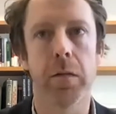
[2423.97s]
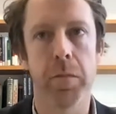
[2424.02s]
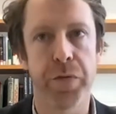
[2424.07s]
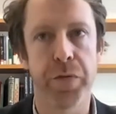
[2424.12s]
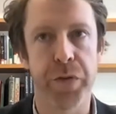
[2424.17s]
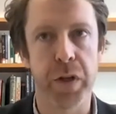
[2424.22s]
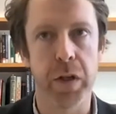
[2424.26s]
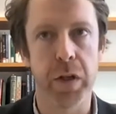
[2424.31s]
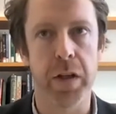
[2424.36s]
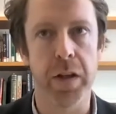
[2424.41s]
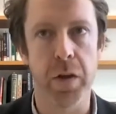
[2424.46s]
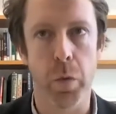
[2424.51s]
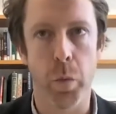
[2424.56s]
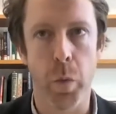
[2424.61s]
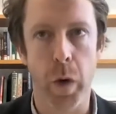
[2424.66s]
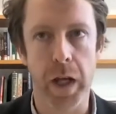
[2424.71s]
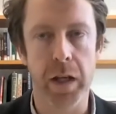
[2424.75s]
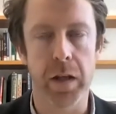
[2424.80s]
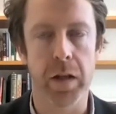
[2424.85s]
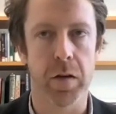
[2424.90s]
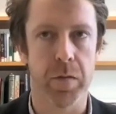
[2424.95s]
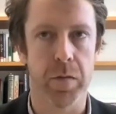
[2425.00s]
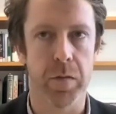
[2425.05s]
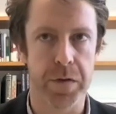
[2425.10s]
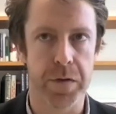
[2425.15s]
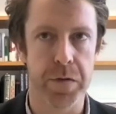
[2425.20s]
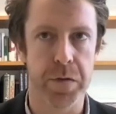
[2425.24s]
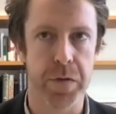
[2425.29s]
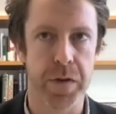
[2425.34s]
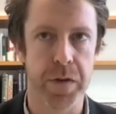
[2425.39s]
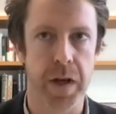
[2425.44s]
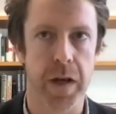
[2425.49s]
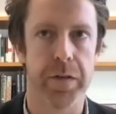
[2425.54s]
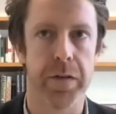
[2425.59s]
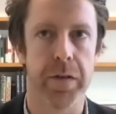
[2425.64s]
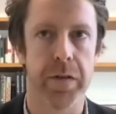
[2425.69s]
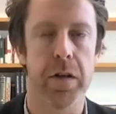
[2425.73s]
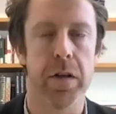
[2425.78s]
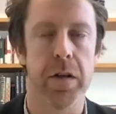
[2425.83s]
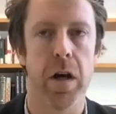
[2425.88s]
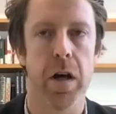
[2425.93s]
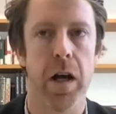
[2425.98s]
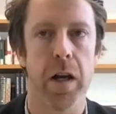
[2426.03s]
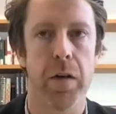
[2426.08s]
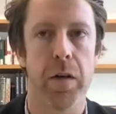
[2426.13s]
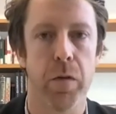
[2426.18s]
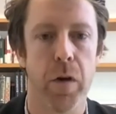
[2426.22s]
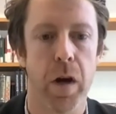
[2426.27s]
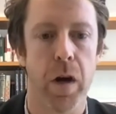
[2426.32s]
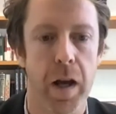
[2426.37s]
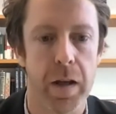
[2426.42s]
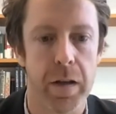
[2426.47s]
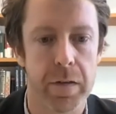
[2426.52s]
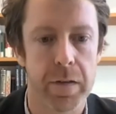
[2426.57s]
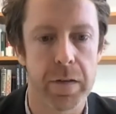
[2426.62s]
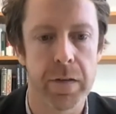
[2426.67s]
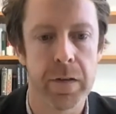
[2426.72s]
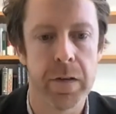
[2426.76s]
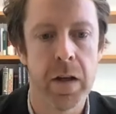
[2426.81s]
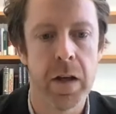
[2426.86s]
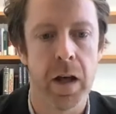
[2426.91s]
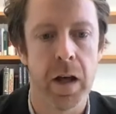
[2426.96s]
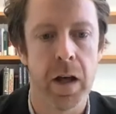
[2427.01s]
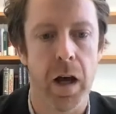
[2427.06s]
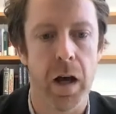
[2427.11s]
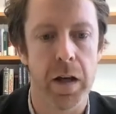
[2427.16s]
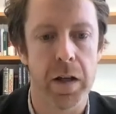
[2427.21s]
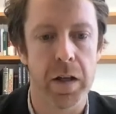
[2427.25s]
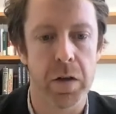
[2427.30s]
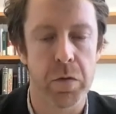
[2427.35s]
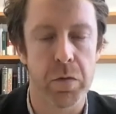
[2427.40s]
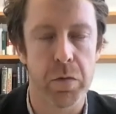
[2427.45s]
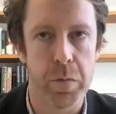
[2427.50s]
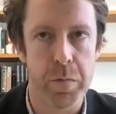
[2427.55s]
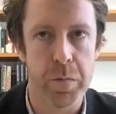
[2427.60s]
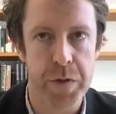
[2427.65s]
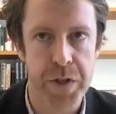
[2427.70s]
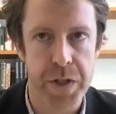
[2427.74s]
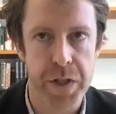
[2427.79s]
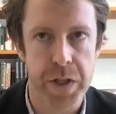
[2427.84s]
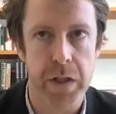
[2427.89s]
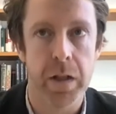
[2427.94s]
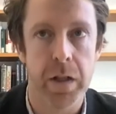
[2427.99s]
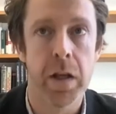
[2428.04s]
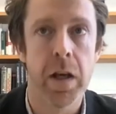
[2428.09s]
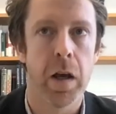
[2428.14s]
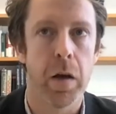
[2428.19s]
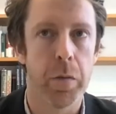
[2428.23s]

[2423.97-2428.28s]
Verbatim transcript: still in the wake of the 2009 riots uh, in Urumqi.